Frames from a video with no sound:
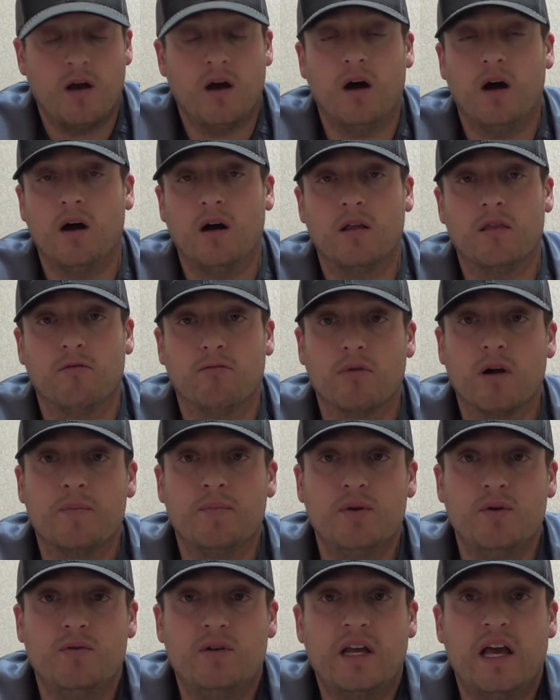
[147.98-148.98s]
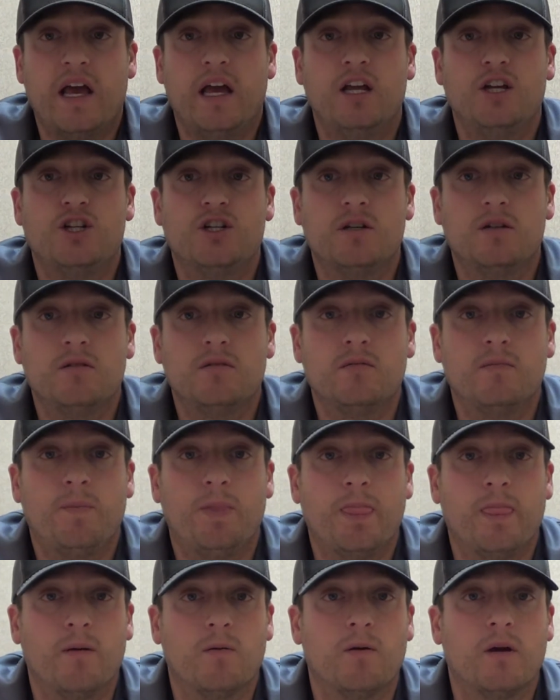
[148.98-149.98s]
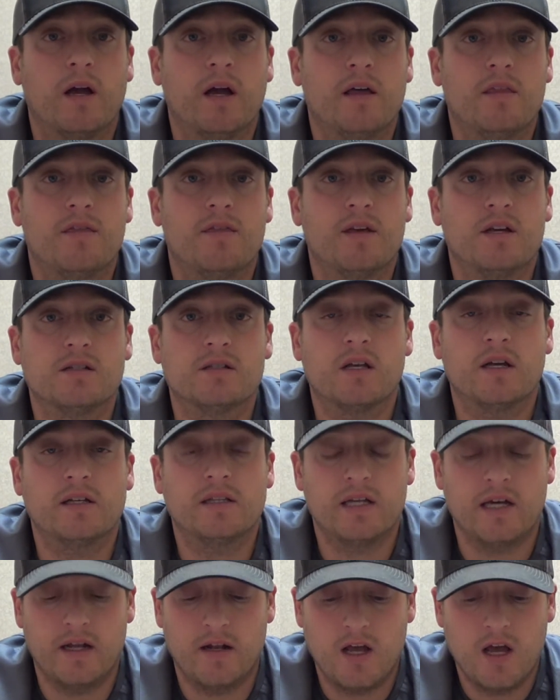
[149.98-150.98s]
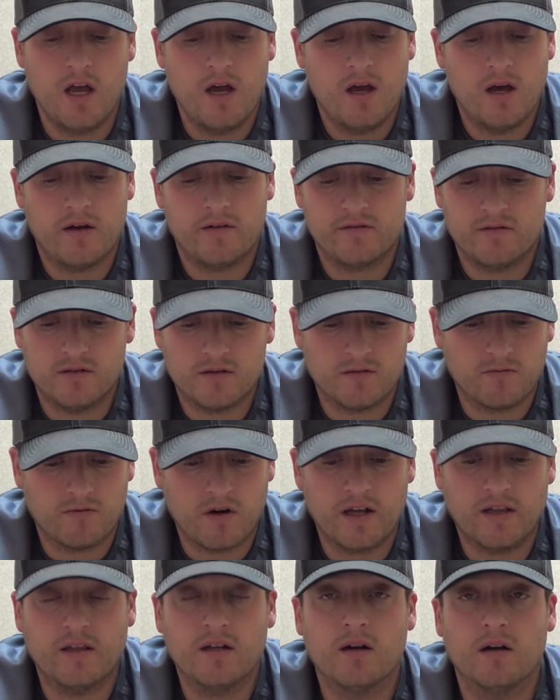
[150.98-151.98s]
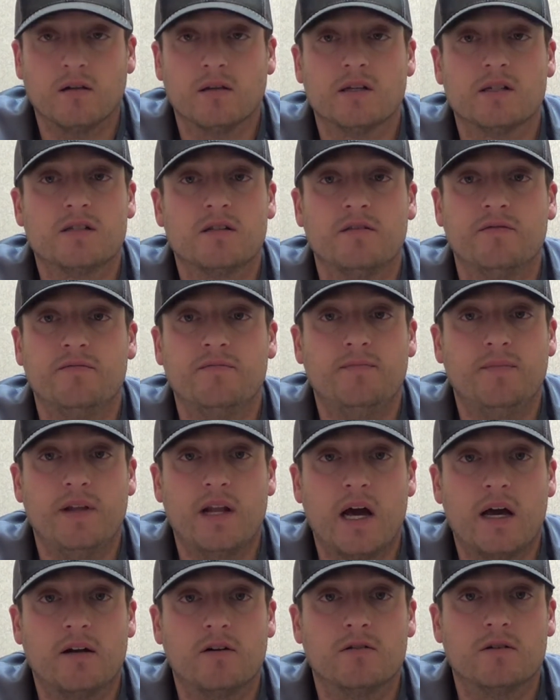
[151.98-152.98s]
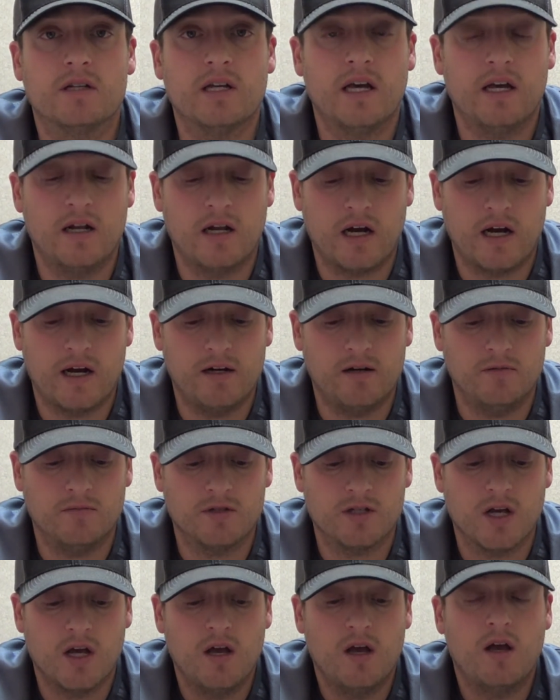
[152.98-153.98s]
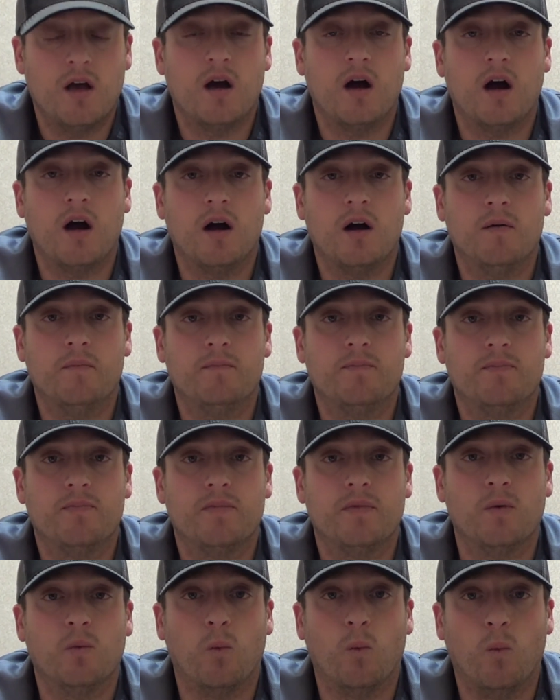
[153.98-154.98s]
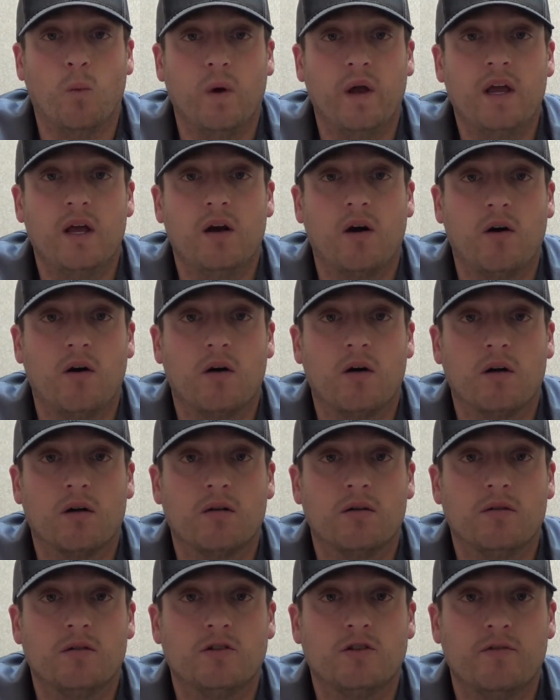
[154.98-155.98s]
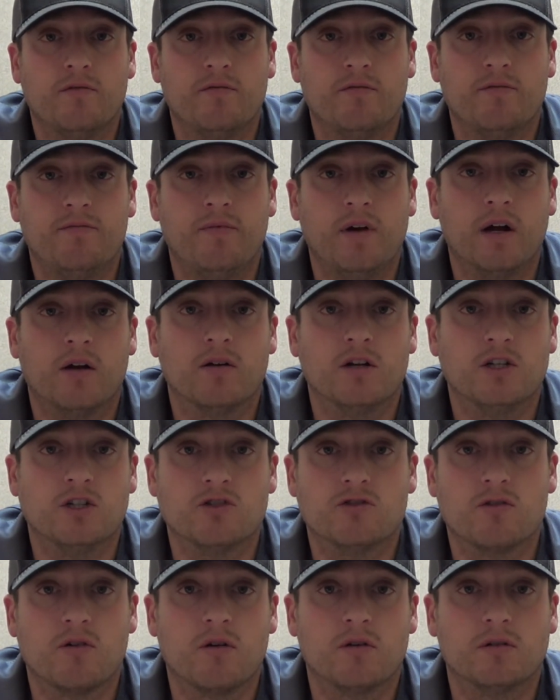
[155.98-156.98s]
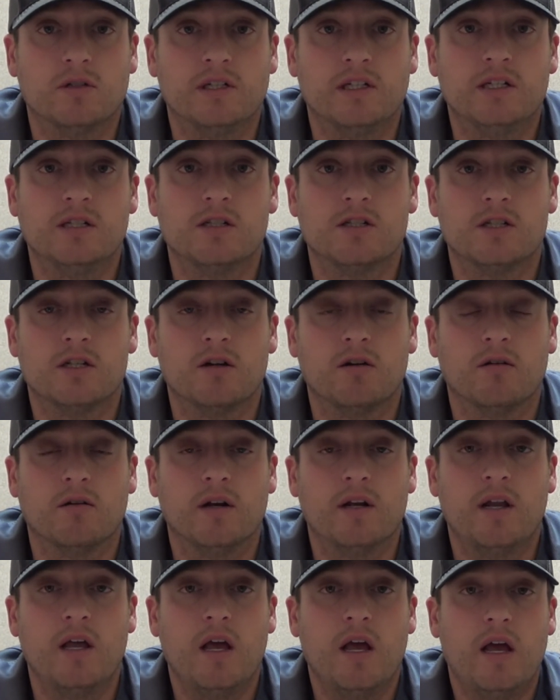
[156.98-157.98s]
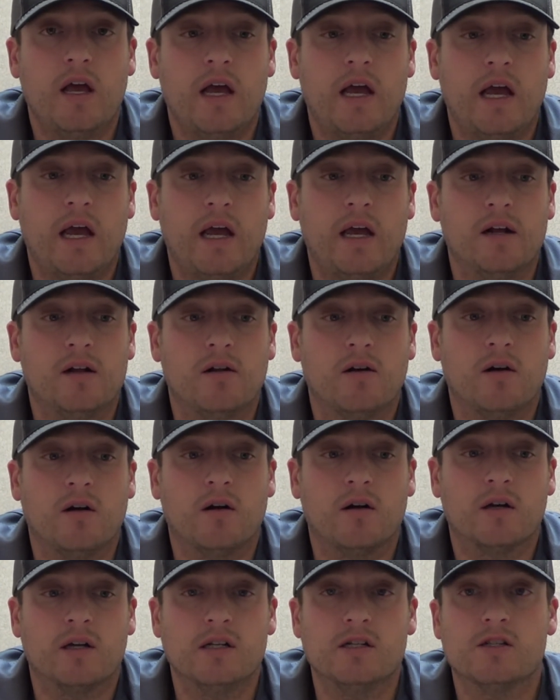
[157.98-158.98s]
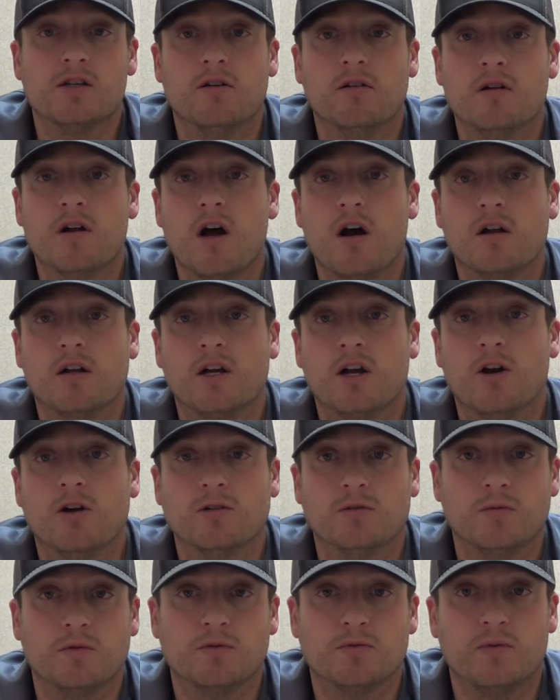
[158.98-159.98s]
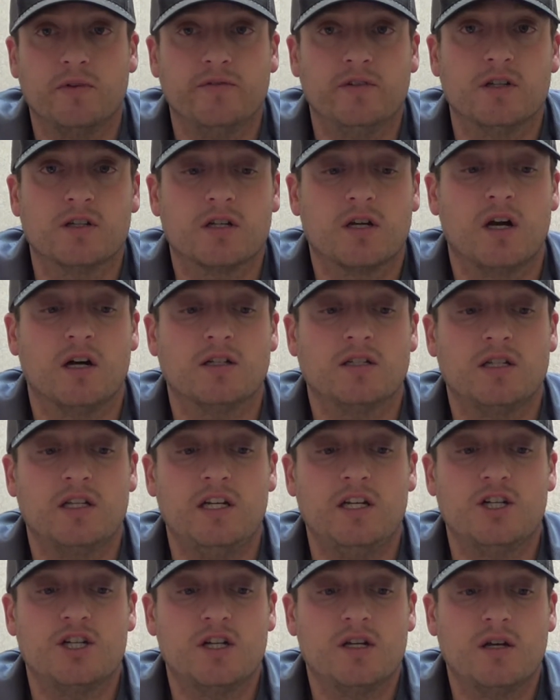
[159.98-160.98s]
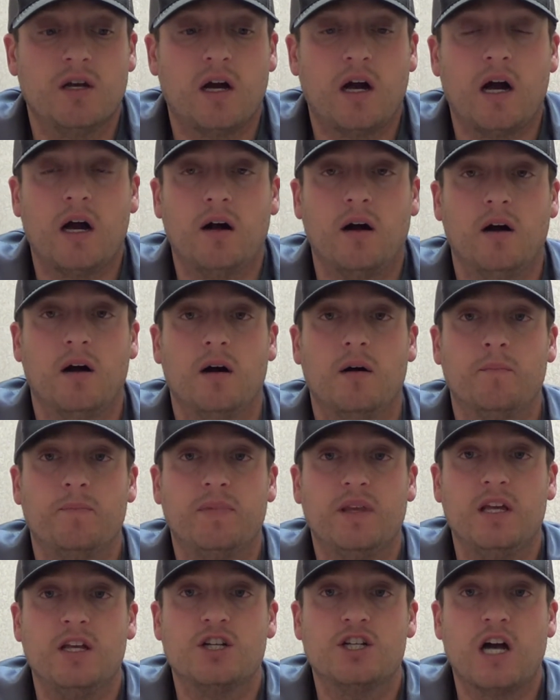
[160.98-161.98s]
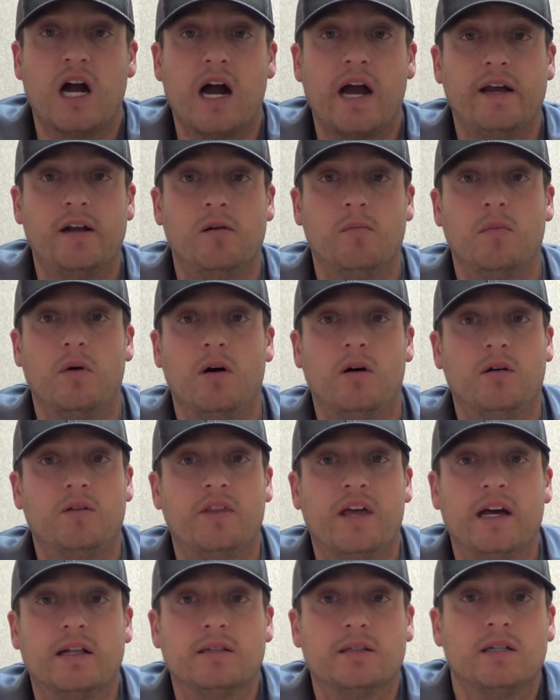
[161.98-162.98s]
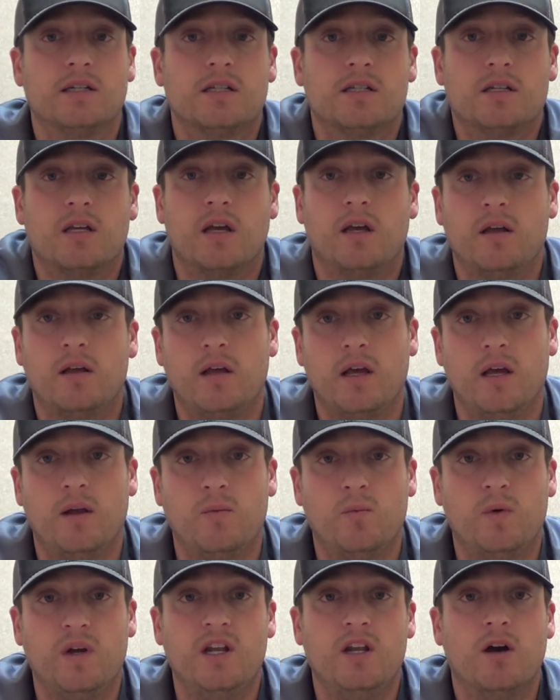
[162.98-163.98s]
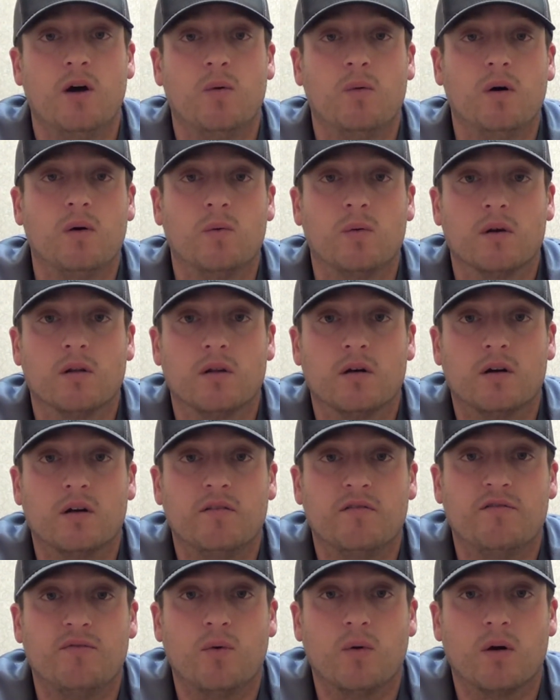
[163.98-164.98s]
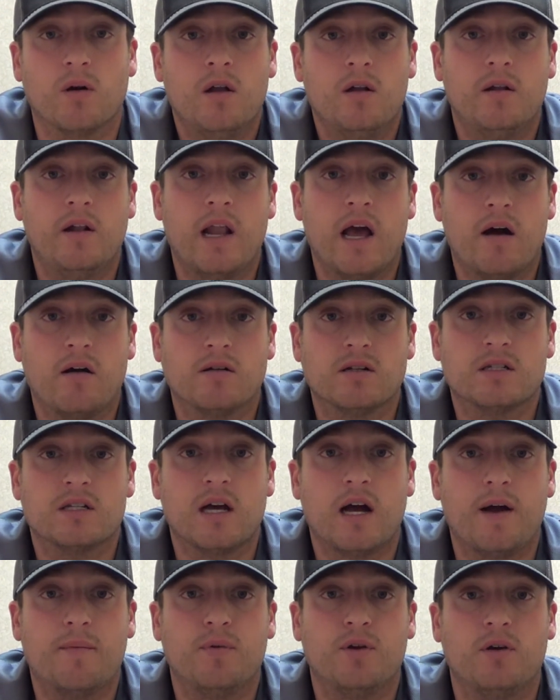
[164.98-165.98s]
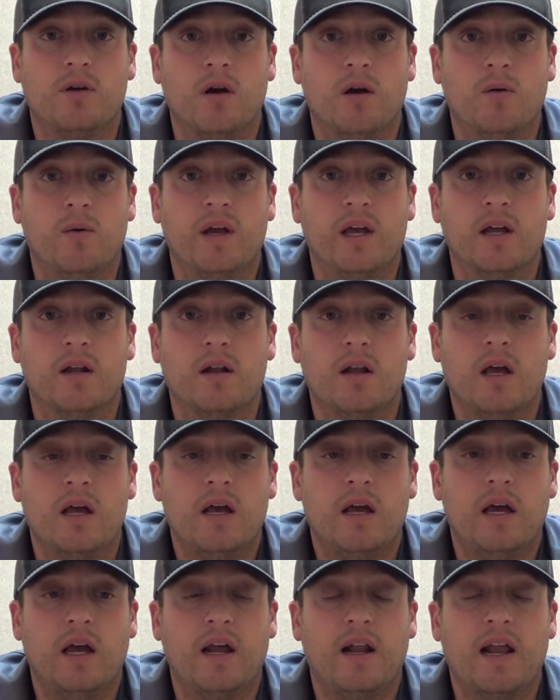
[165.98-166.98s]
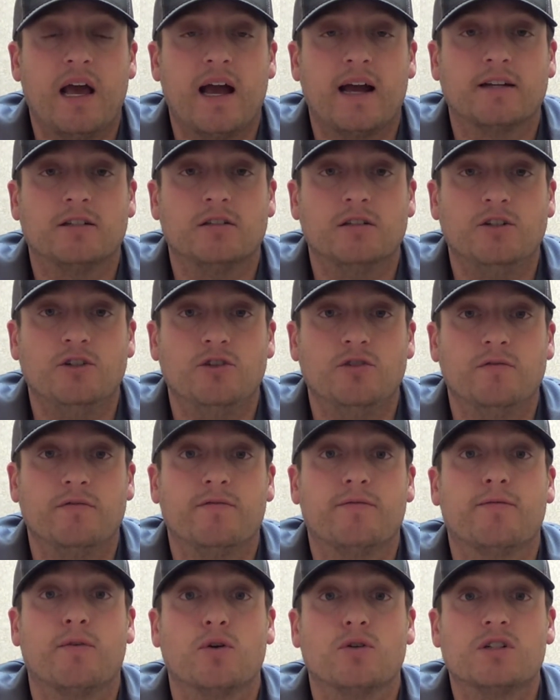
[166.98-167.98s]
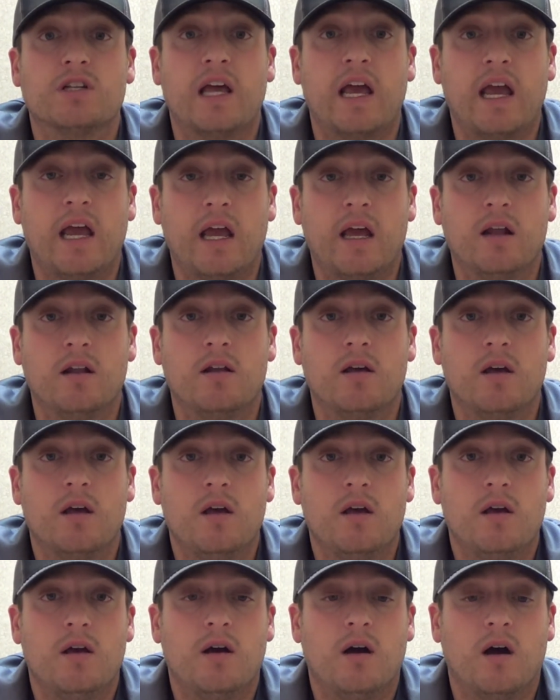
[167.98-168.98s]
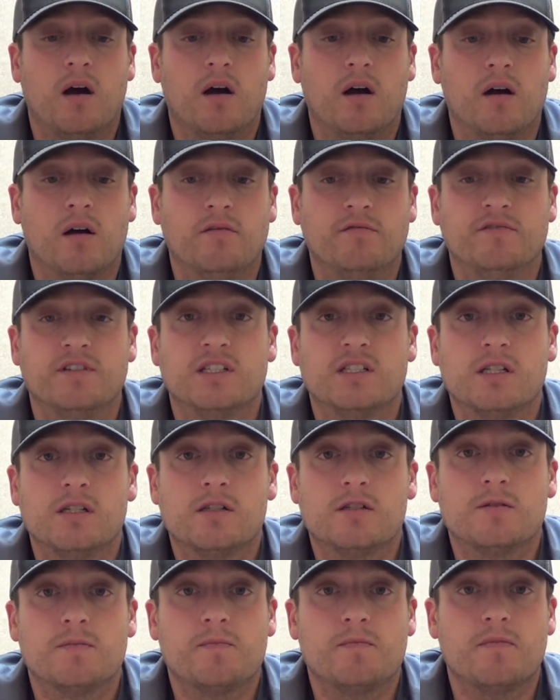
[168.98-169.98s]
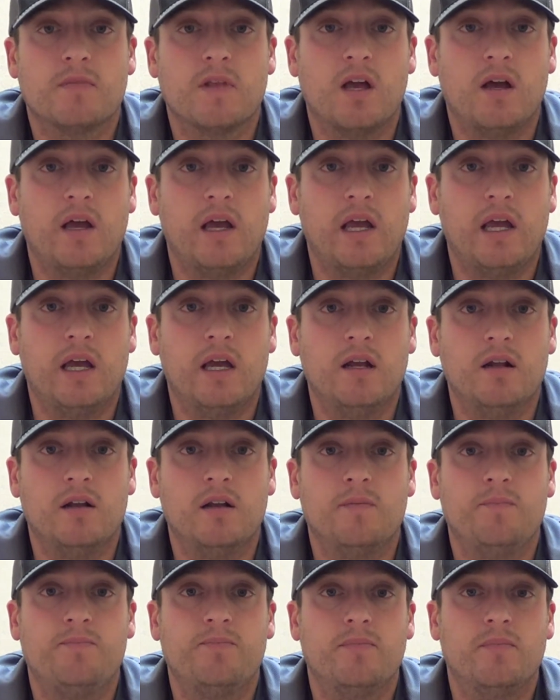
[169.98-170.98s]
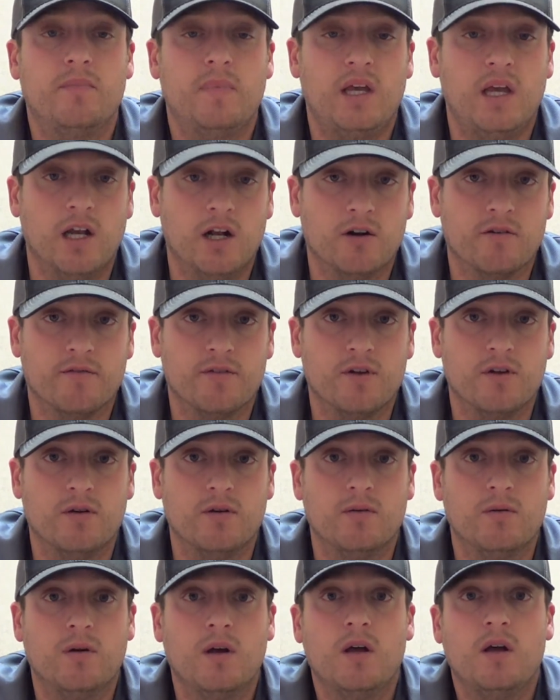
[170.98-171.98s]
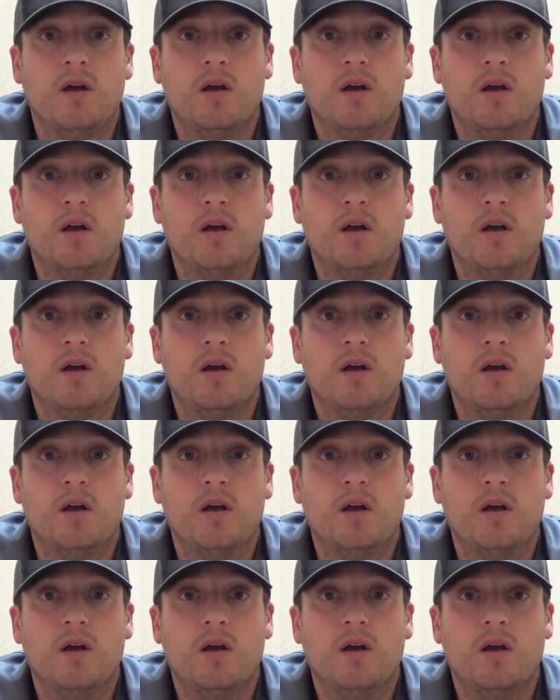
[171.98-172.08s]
the reputation, okay, things like that. So right there, a list of 9 or 10 items that we are very strongly considering and consider non-negotiables. We've discussed each item on that list, and we know what we're looking for. Now it's time to go in and actually do firsthand visits and interview